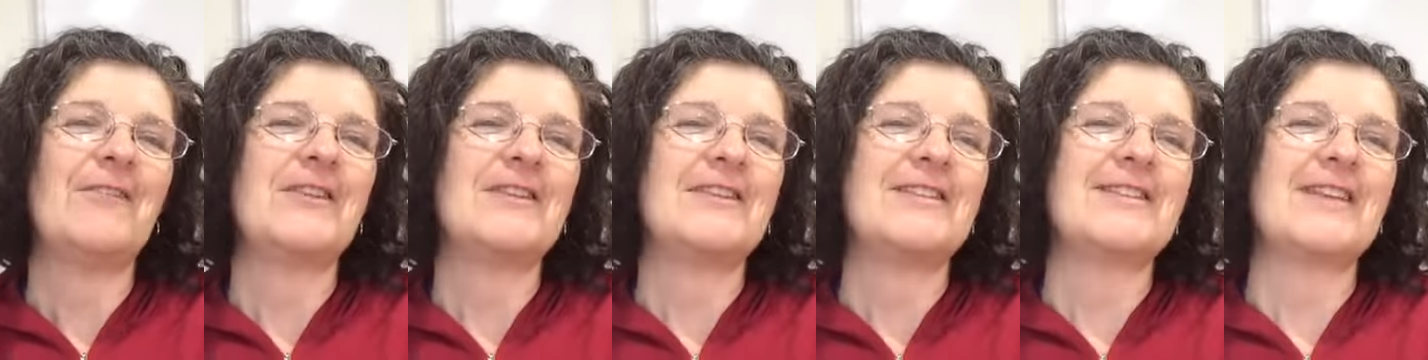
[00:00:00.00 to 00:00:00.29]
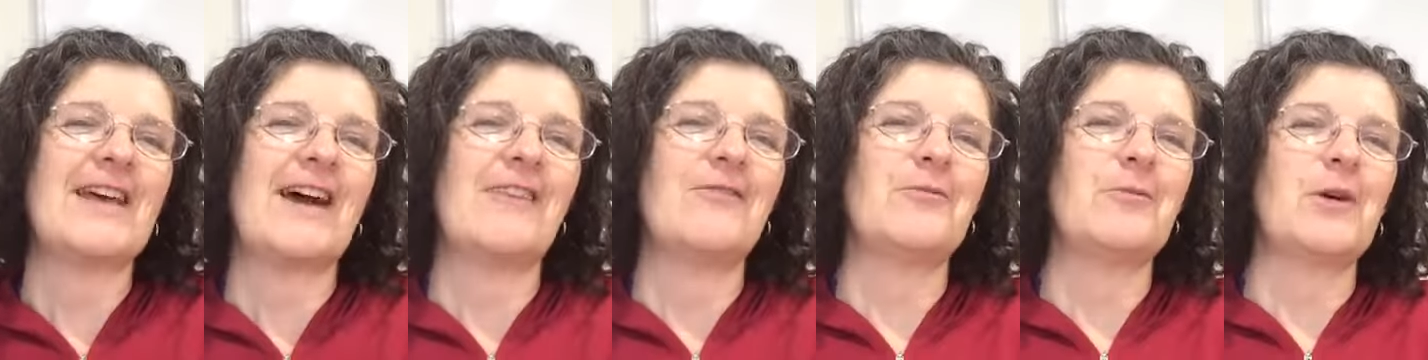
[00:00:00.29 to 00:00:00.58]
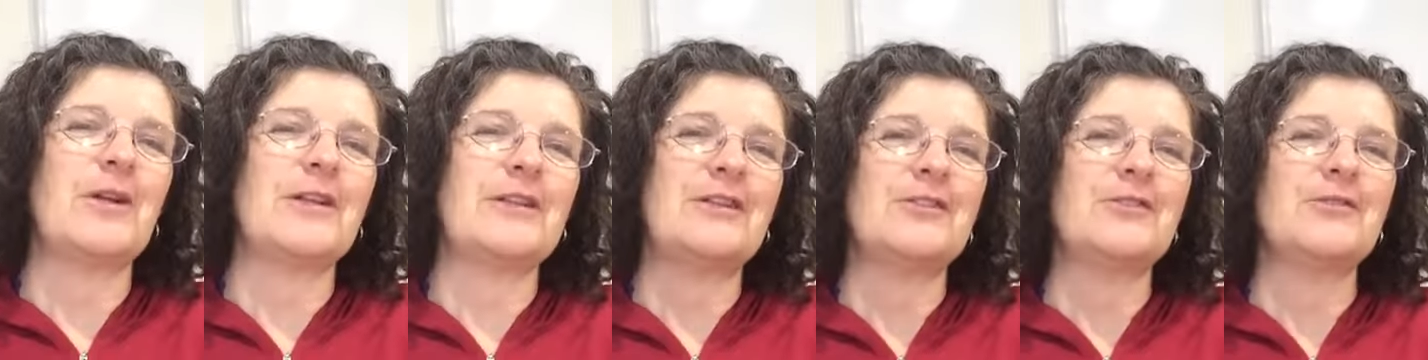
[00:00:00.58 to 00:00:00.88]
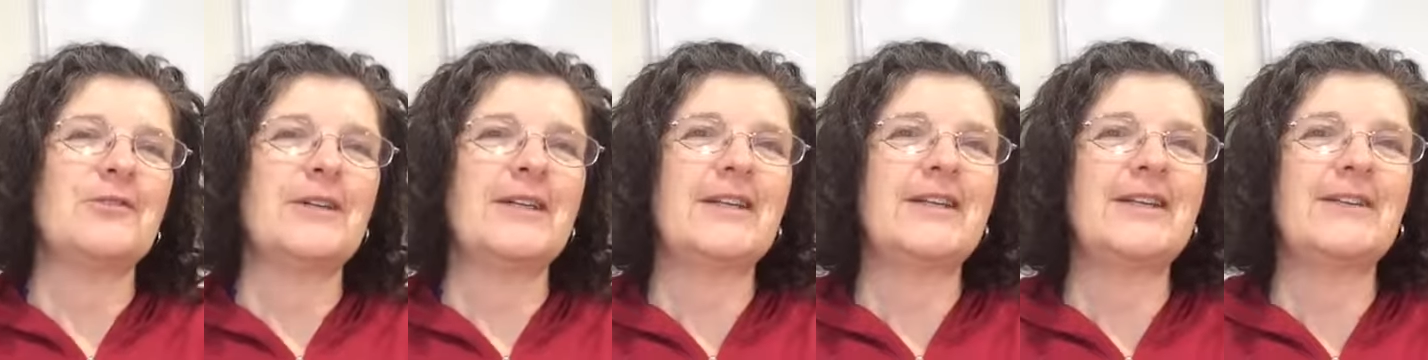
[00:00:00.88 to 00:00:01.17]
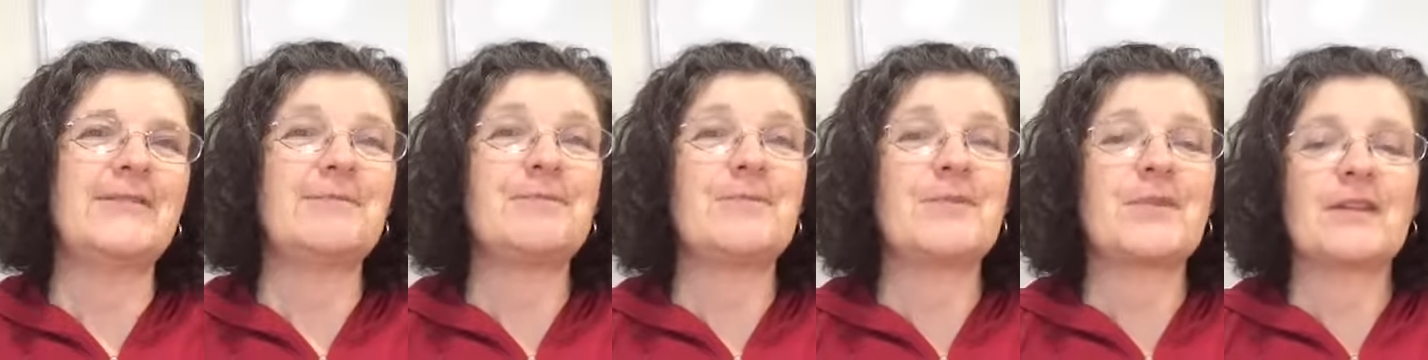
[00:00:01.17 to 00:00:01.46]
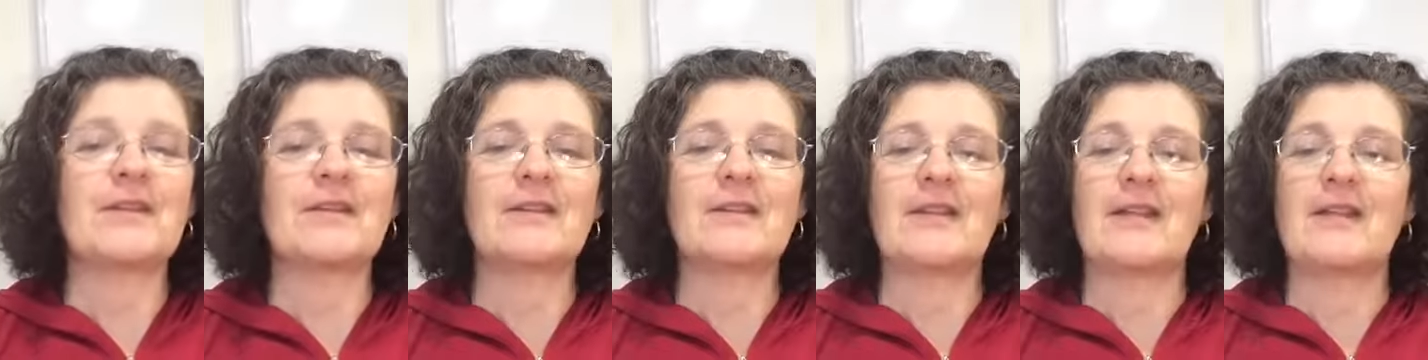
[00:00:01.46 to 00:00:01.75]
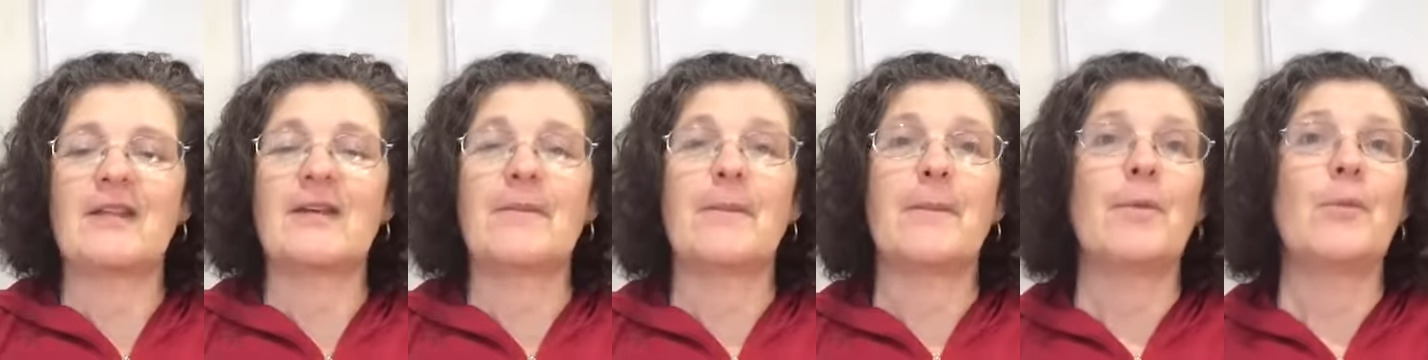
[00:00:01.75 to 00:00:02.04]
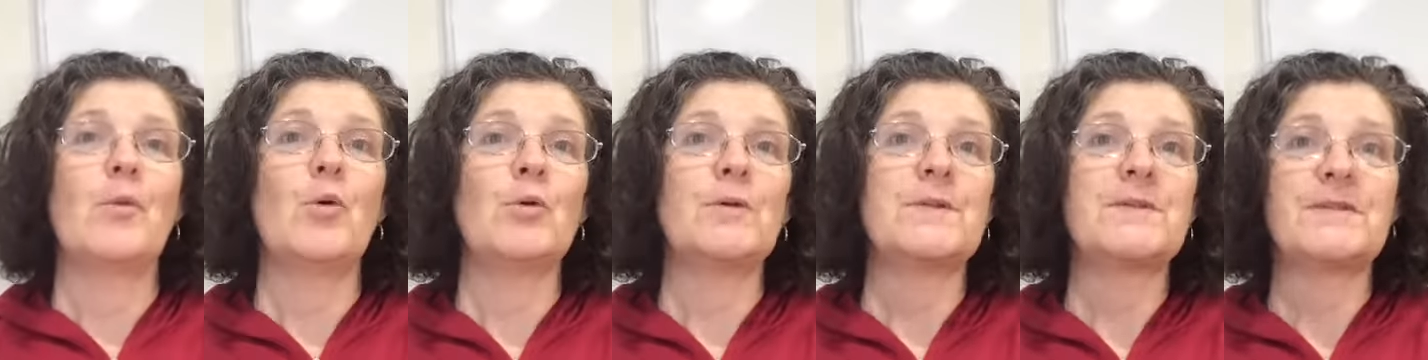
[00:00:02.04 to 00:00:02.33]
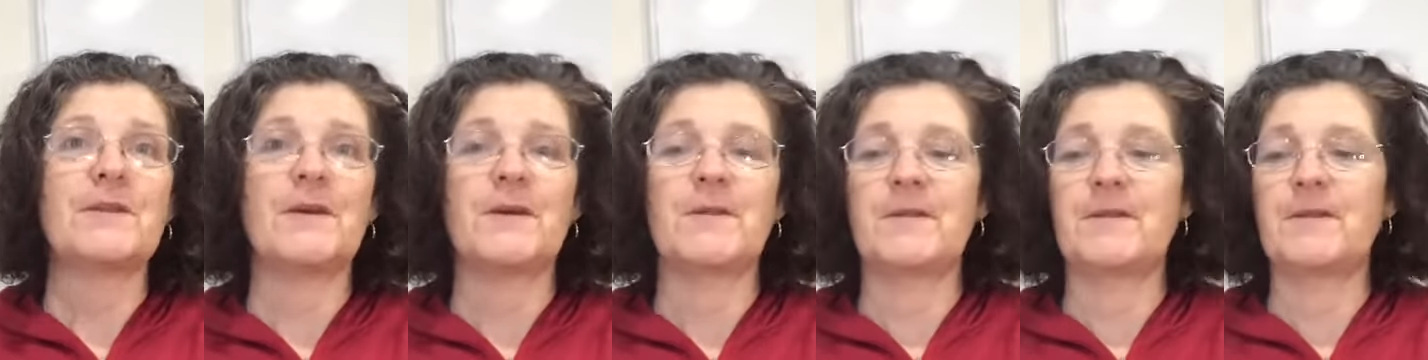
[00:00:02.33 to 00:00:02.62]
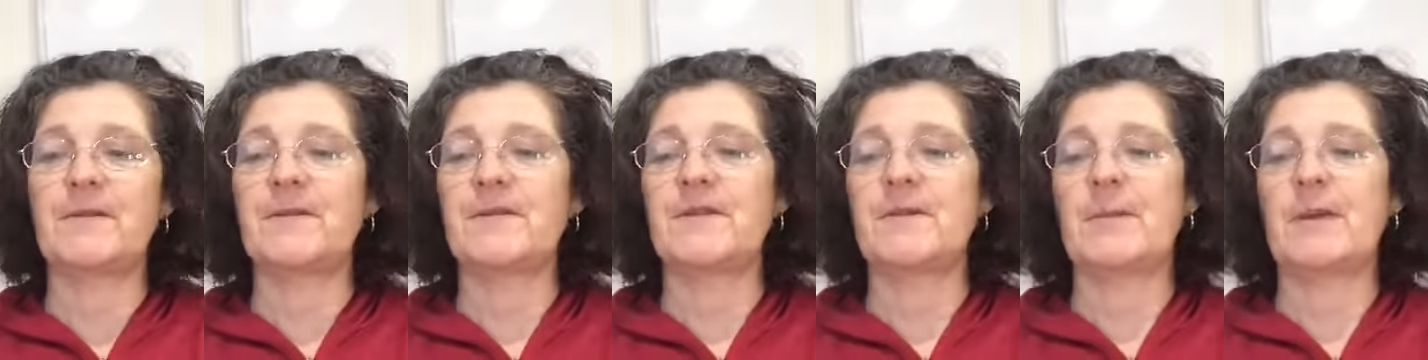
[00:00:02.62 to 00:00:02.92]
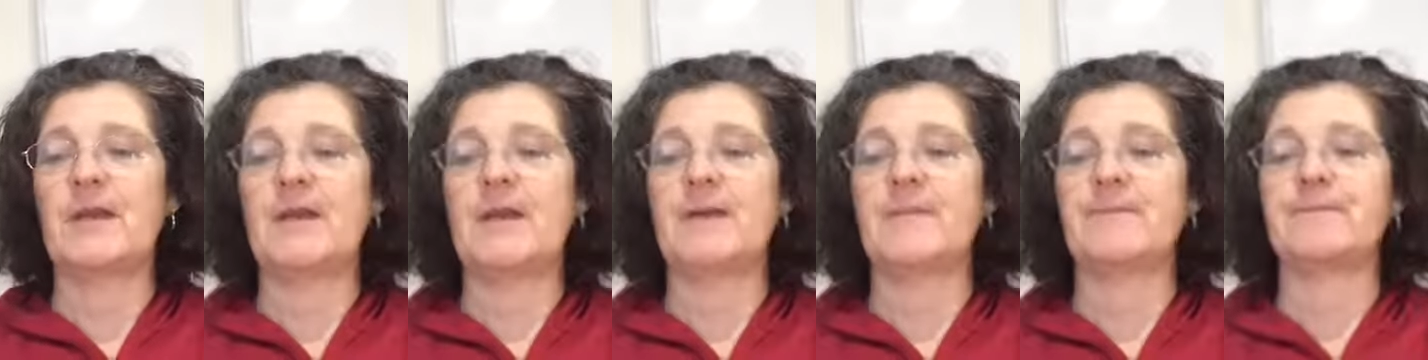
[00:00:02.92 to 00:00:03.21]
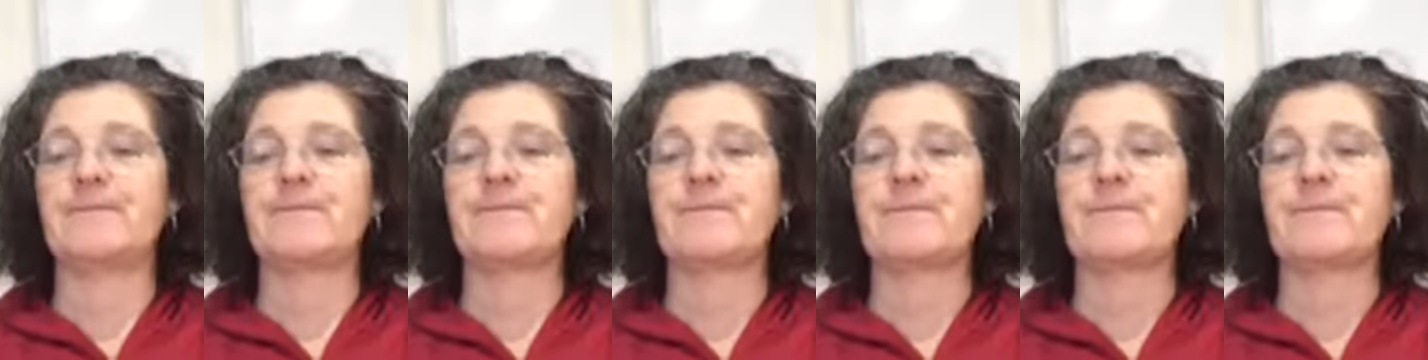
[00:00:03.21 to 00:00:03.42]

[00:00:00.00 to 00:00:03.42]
at yourself while you're doing it, more so the better.